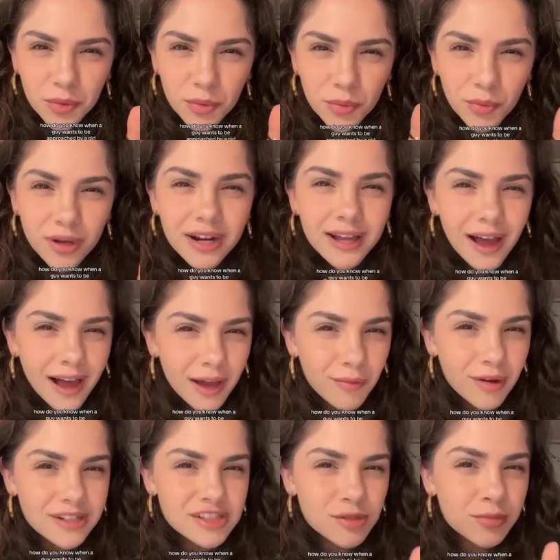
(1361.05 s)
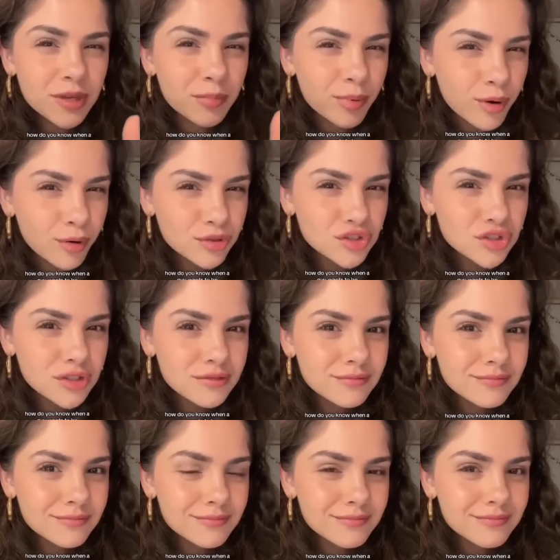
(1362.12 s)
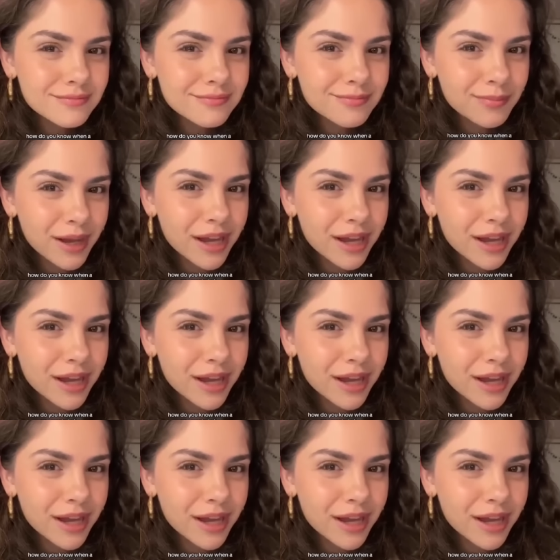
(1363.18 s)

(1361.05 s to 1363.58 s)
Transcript: when a guy wants to be approached by a